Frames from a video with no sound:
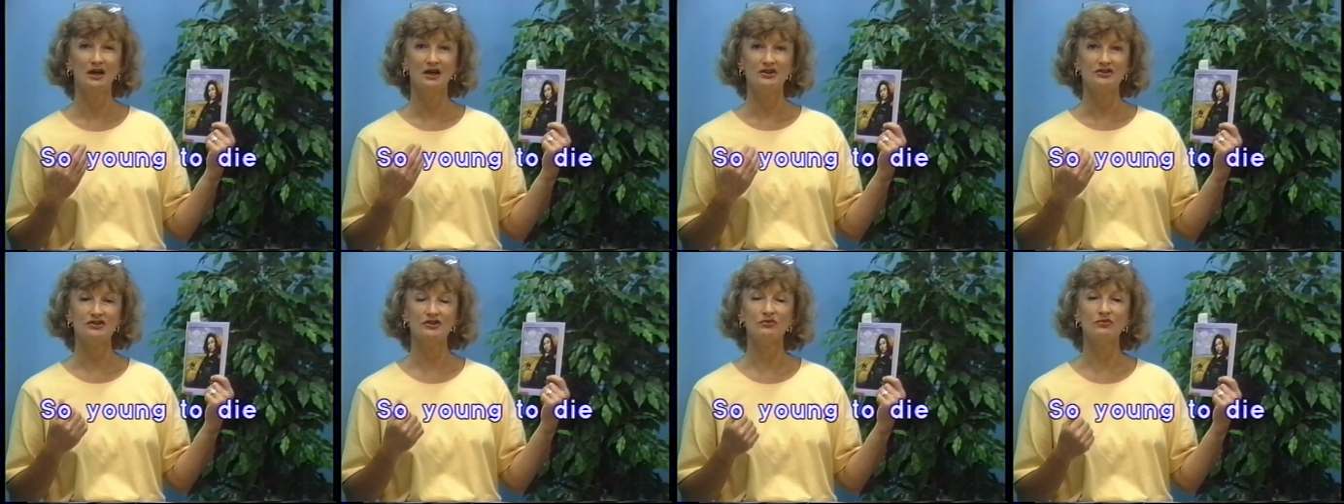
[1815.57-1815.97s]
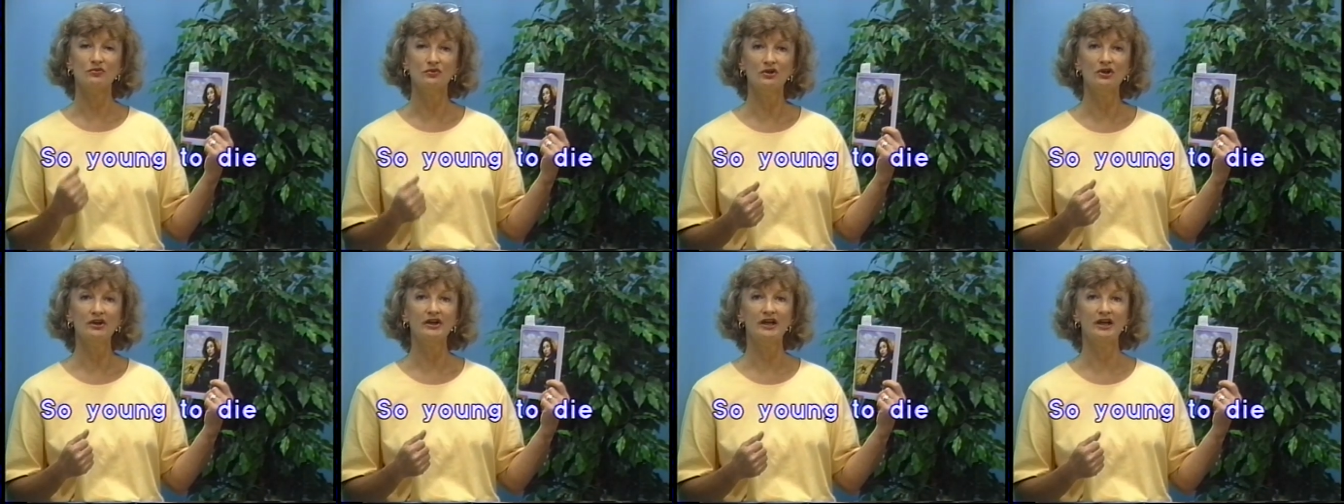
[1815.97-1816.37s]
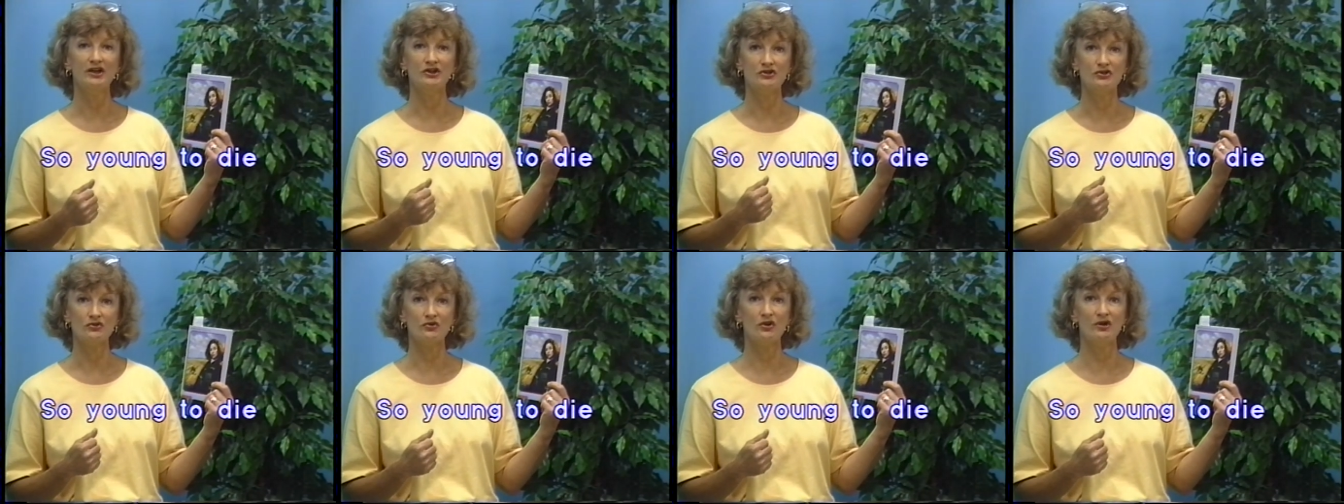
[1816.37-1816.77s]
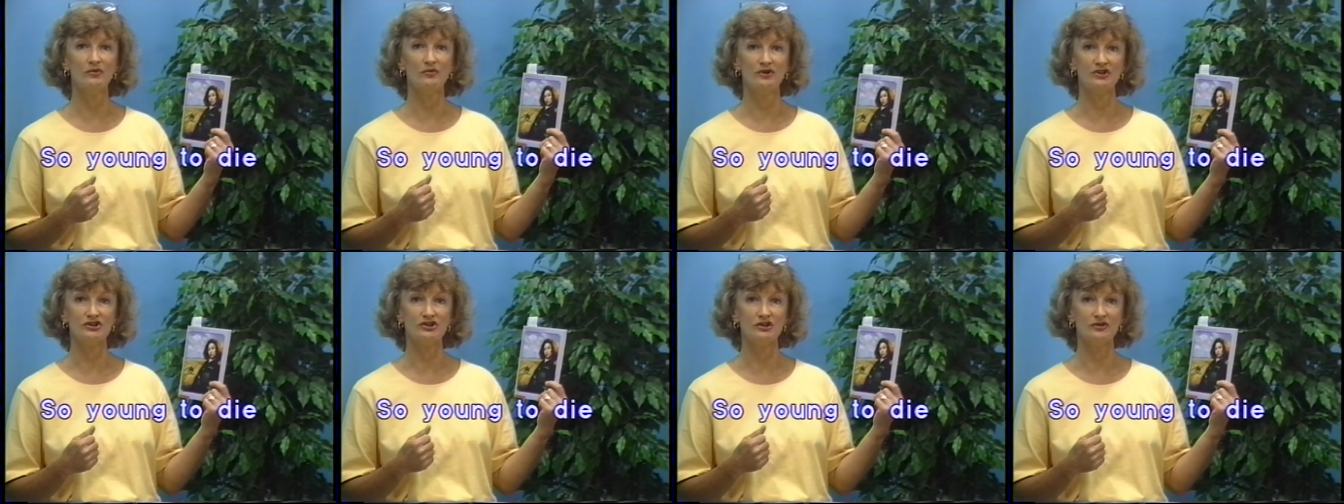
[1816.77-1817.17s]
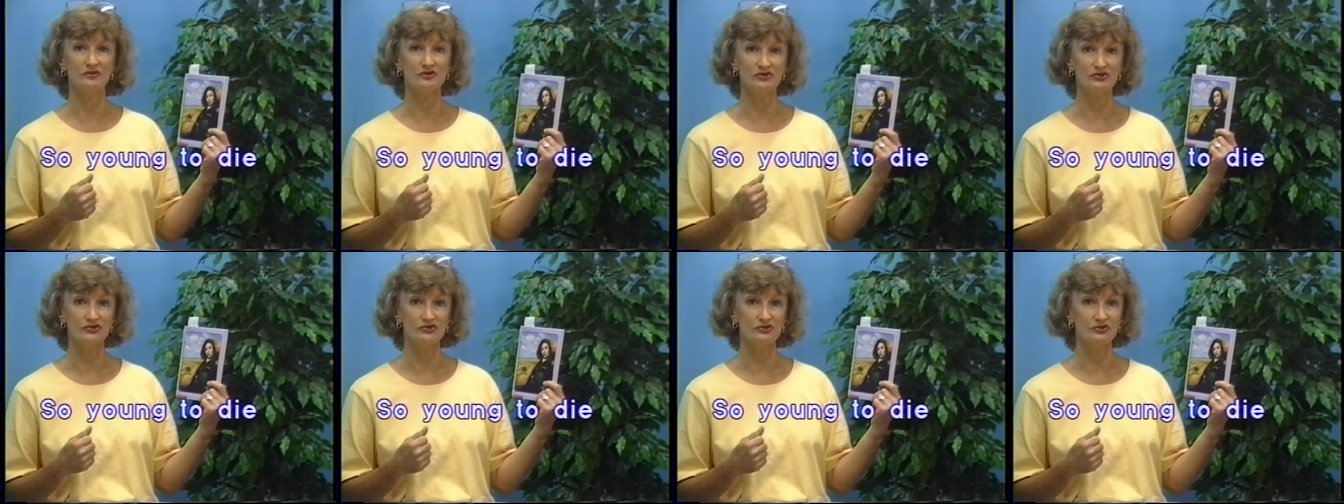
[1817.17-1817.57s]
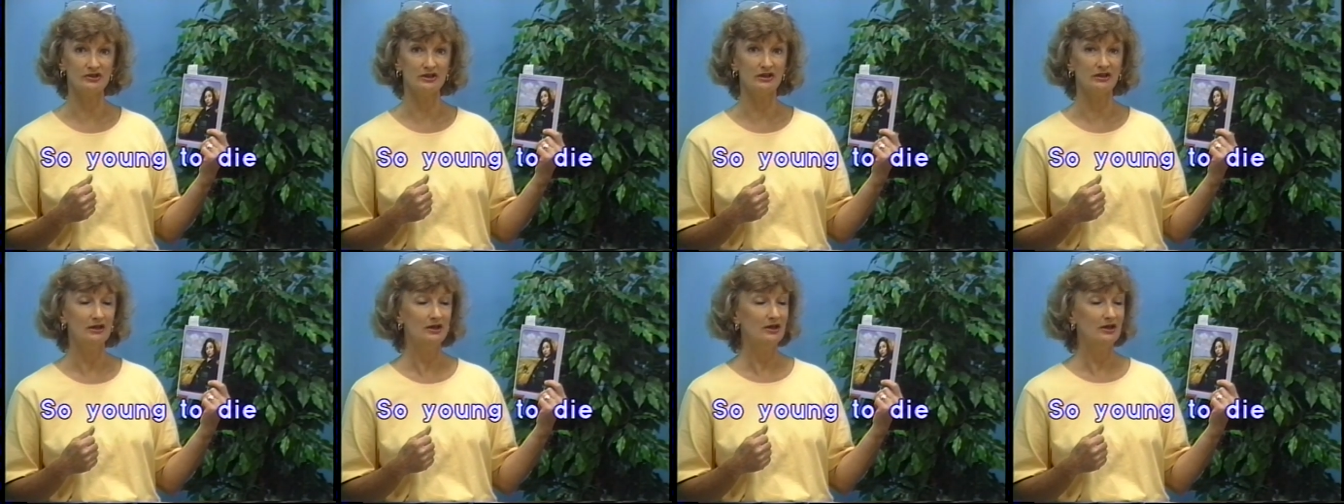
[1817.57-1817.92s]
she really enjoyed what she was doing.